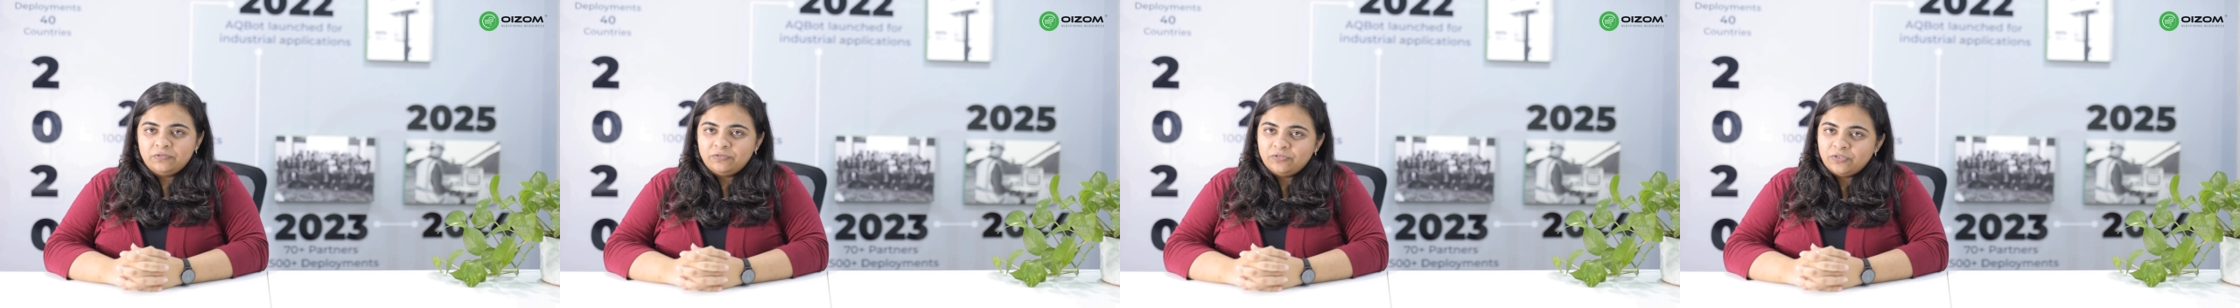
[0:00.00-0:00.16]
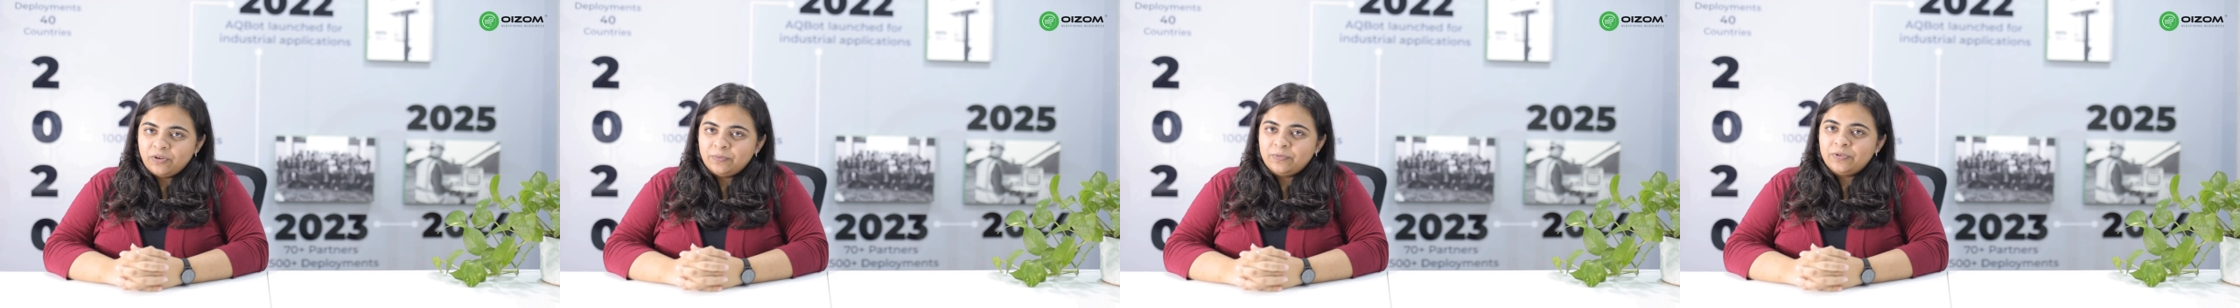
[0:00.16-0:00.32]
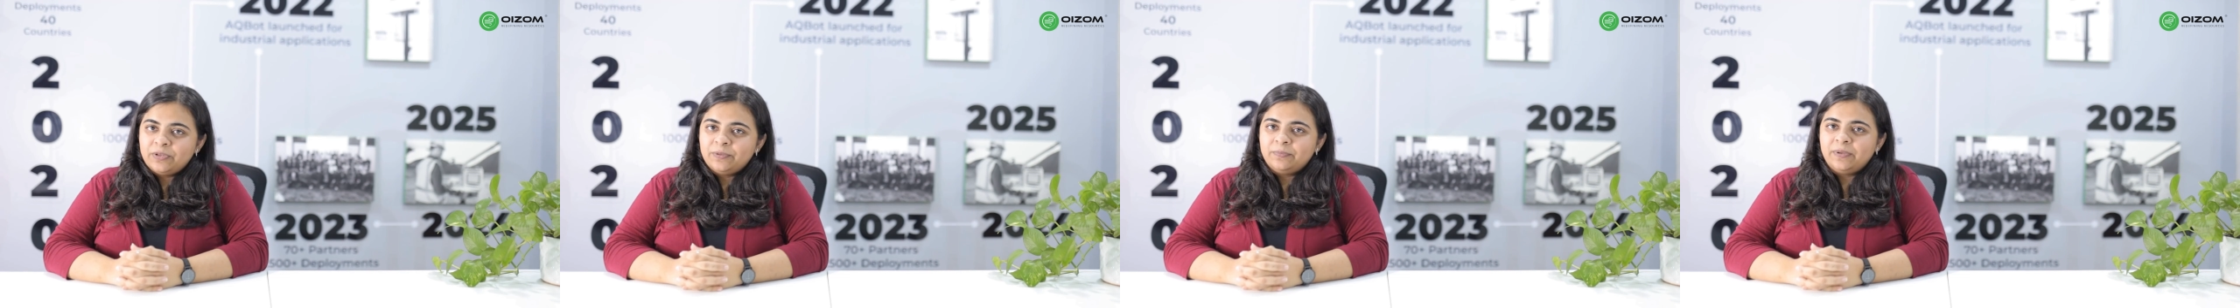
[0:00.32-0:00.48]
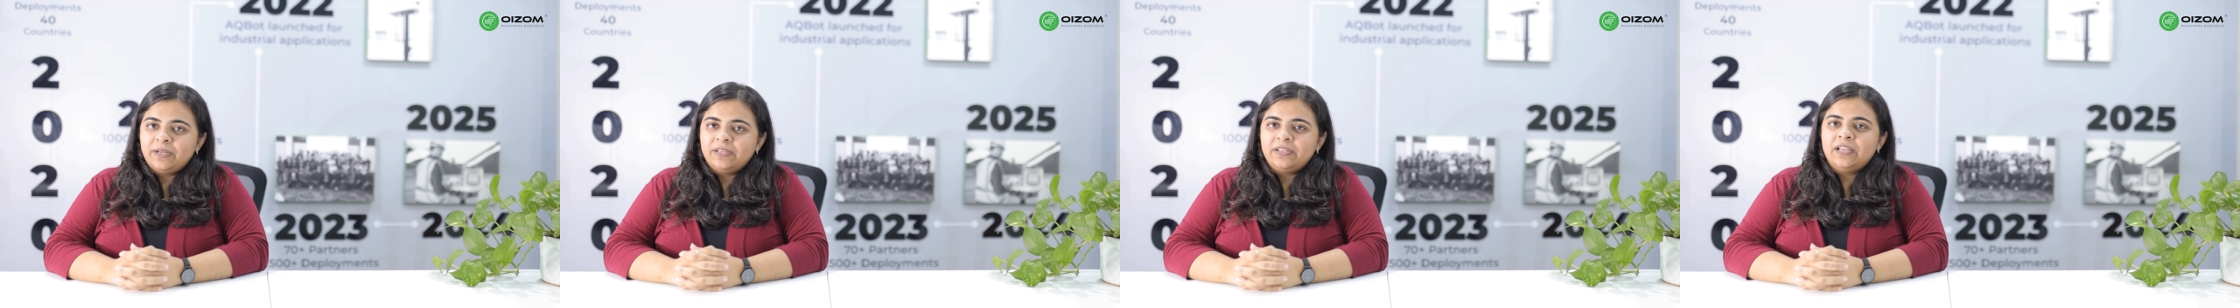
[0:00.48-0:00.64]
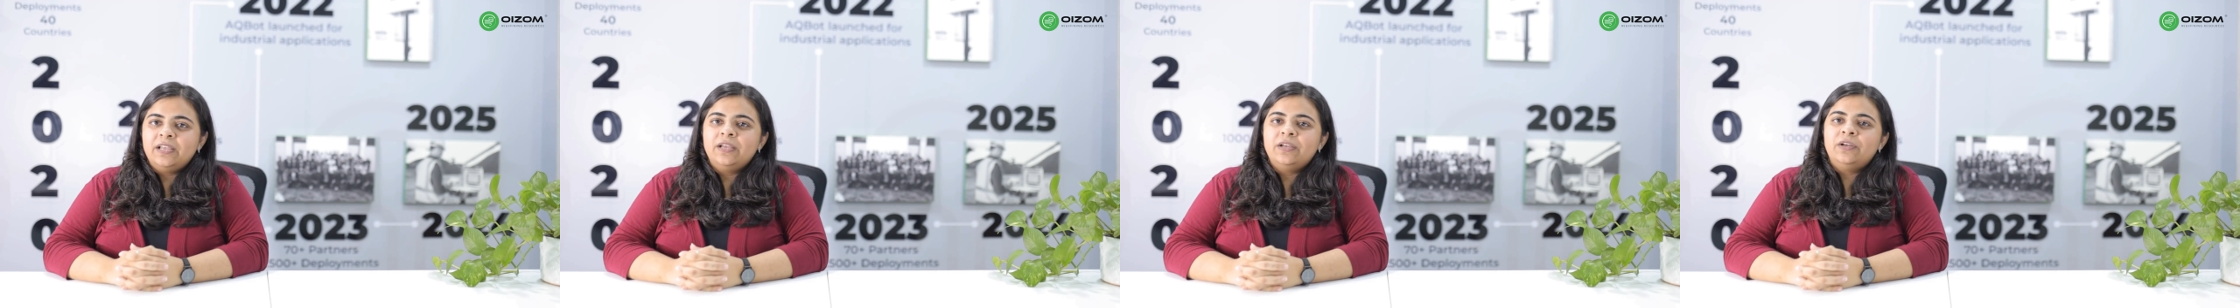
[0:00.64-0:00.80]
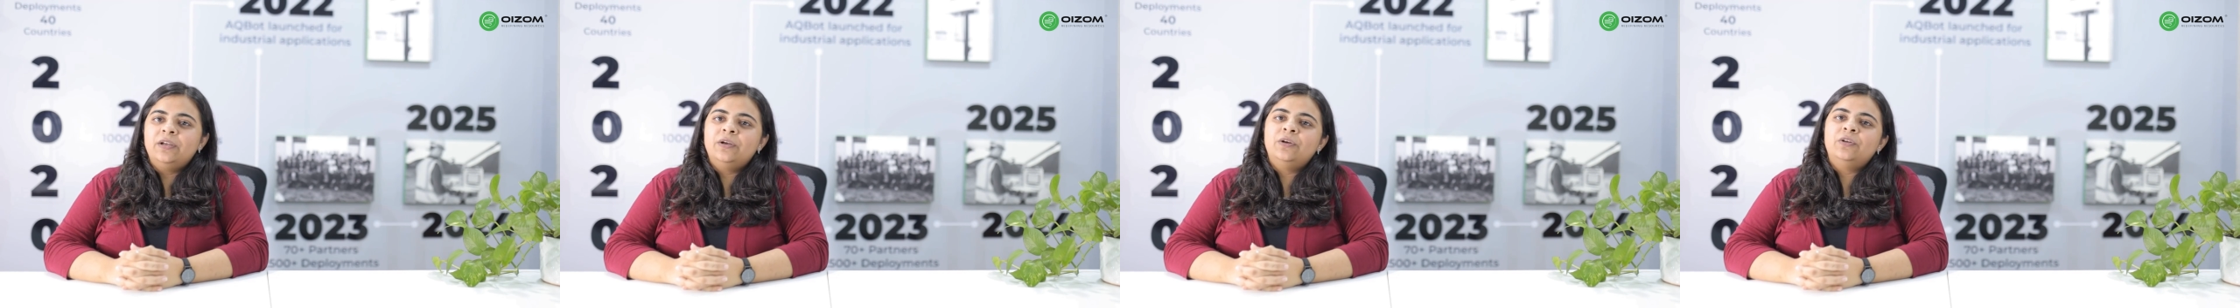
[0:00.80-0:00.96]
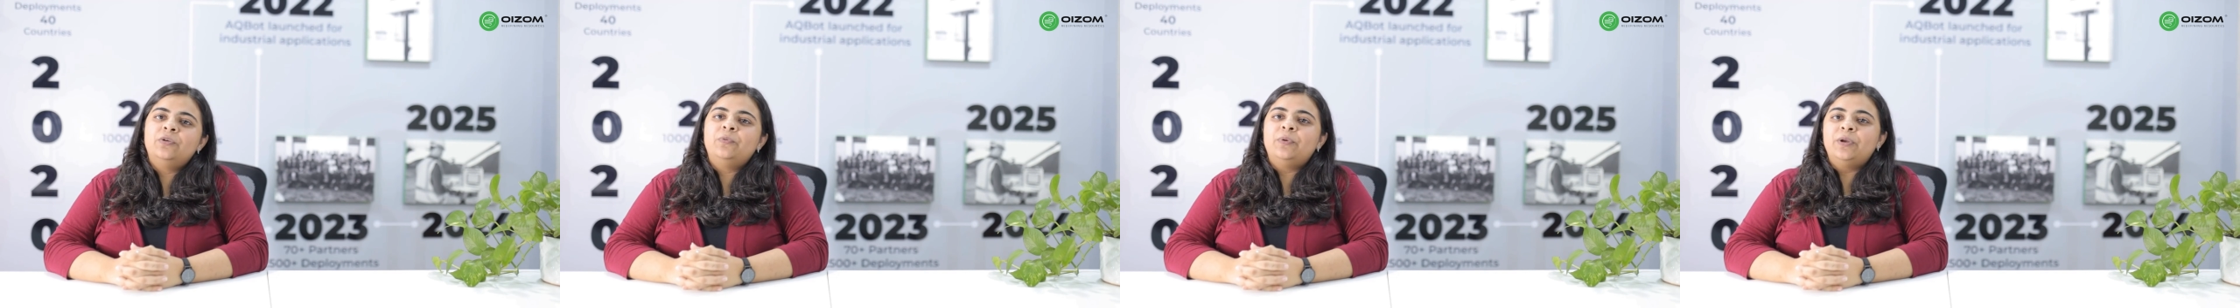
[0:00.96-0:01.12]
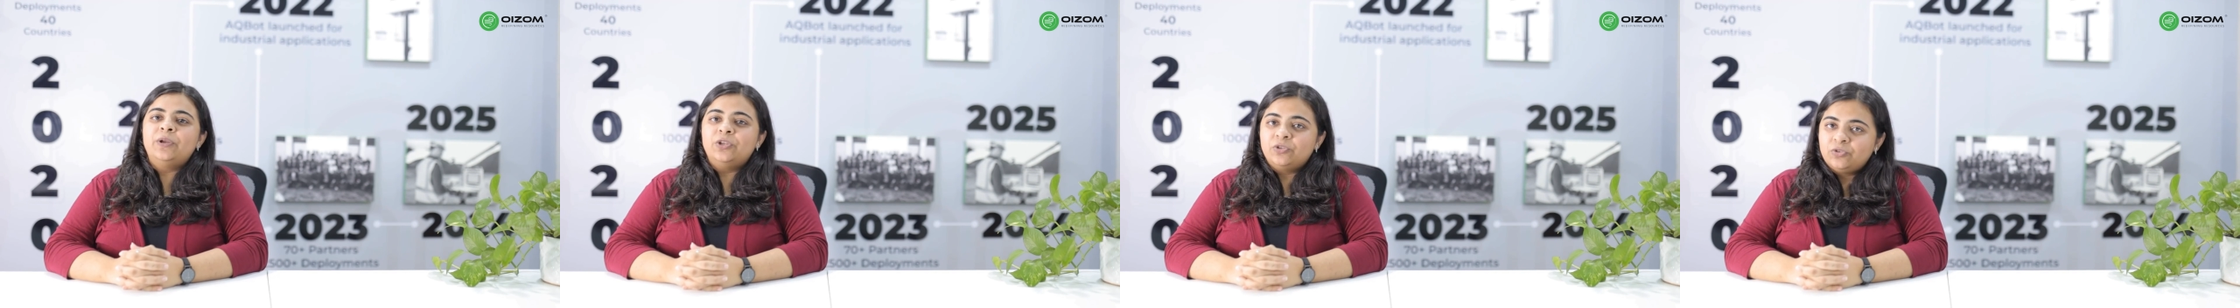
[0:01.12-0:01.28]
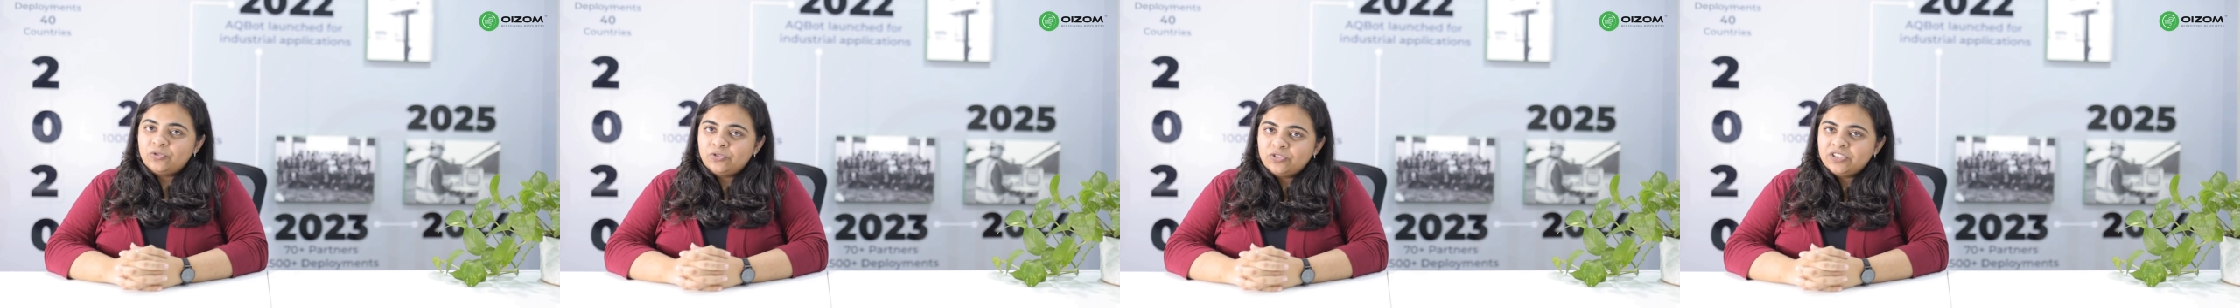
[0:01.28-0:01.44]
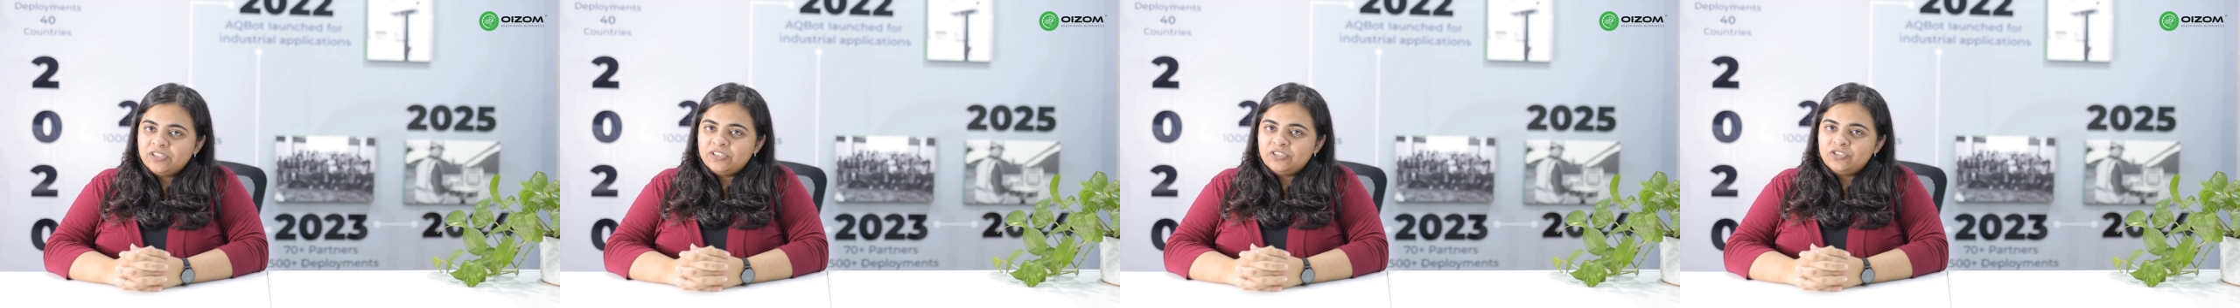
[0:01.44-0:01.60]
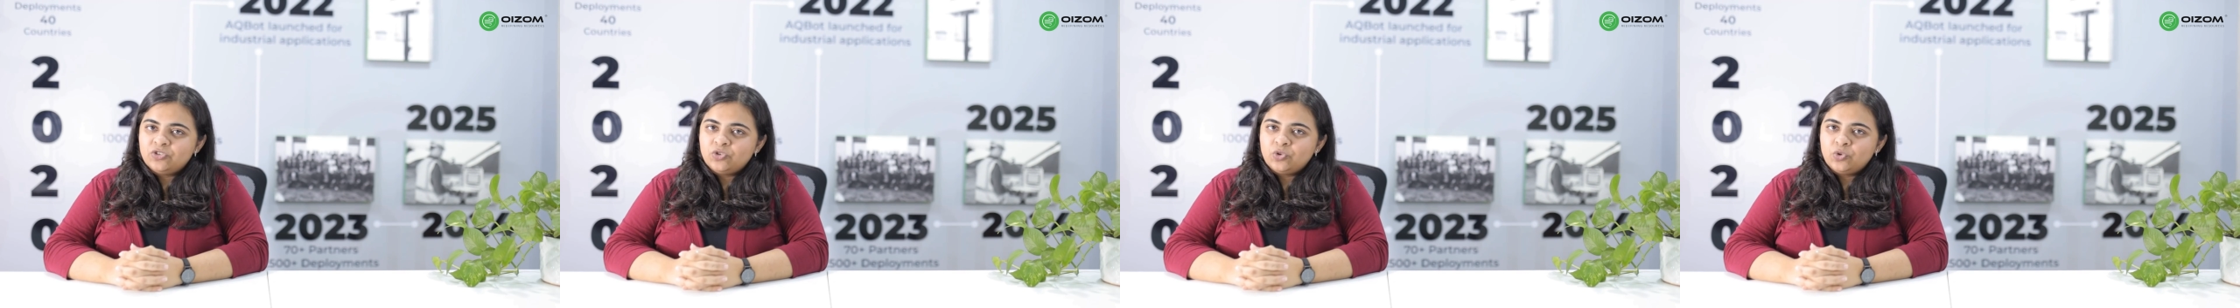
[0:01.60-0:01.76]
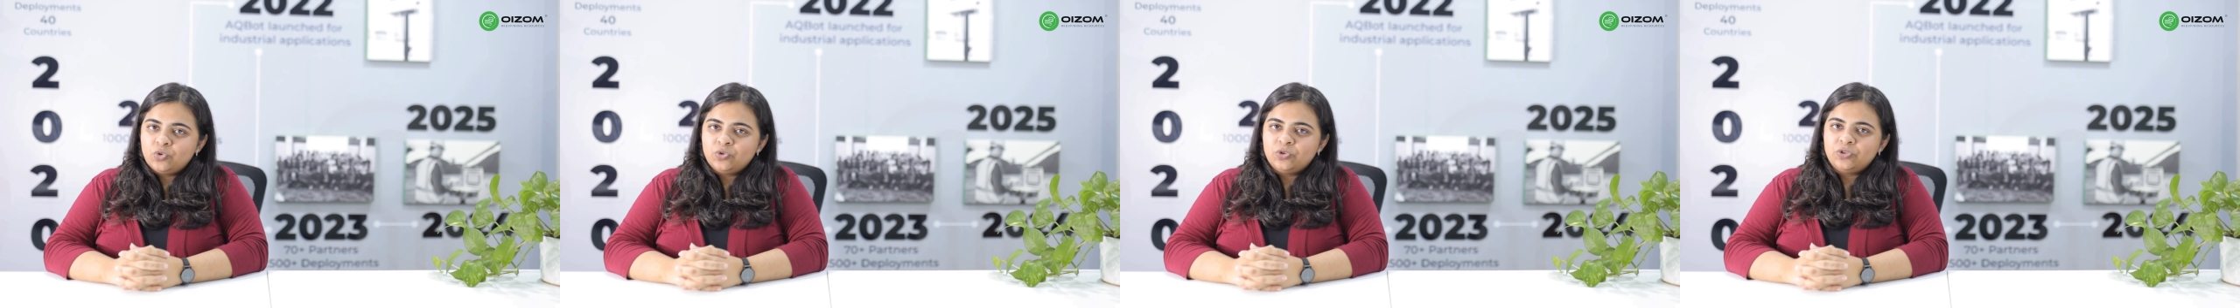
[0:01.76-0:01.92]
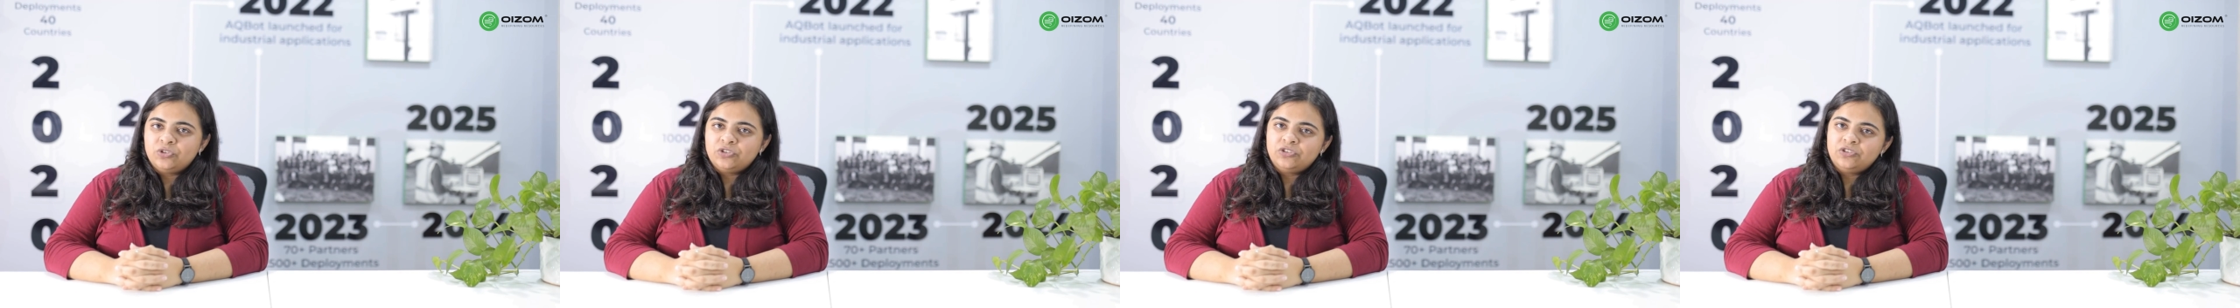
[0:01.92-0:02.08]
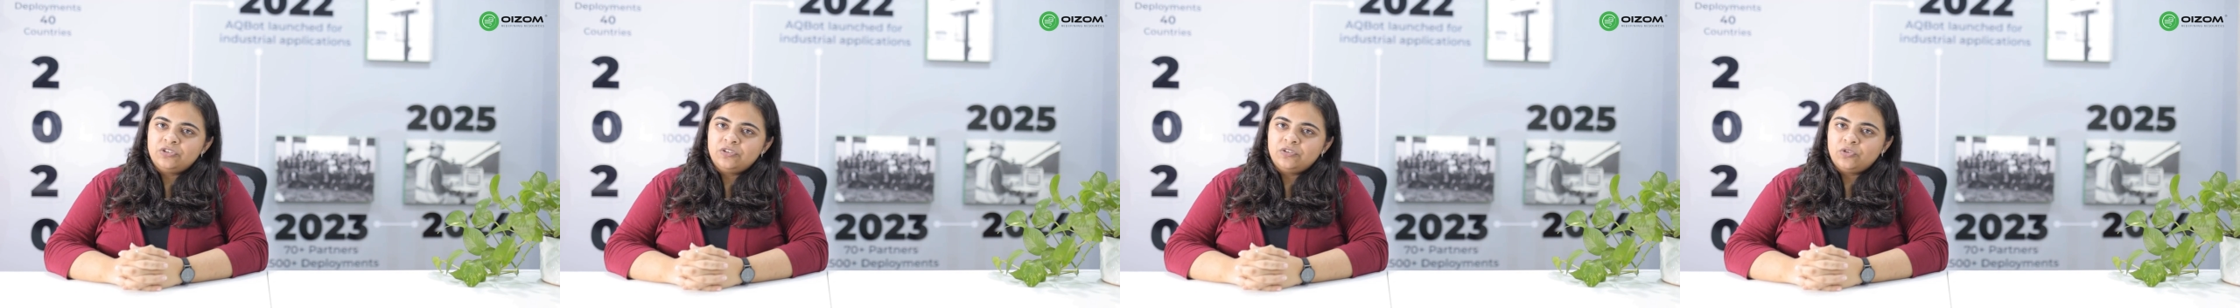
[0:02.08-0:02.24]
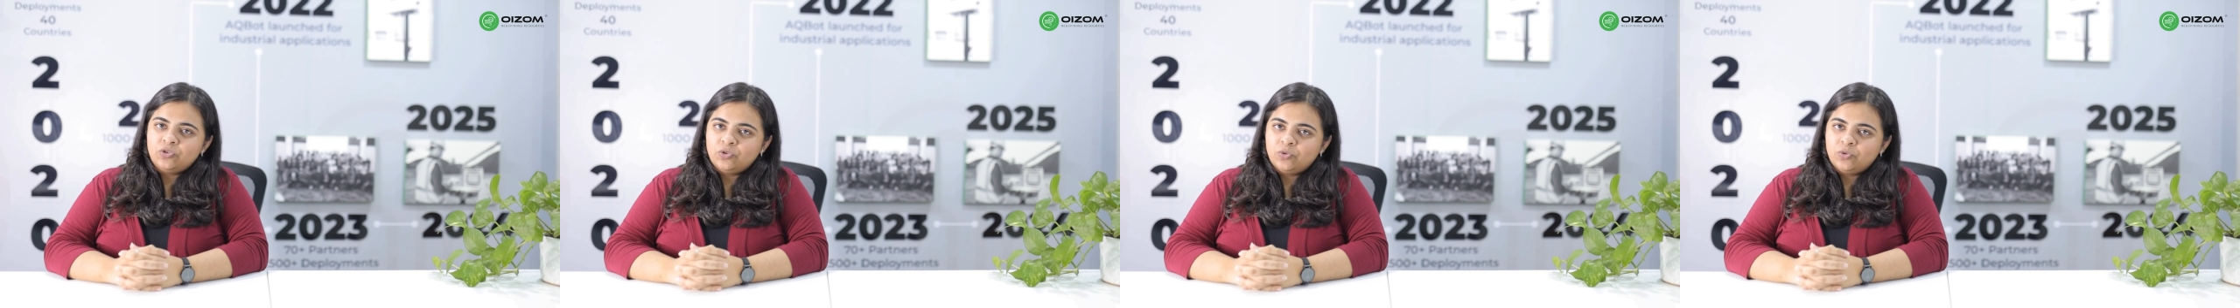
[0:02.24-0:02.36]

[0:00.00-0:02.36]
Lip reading: from the materials we use indoors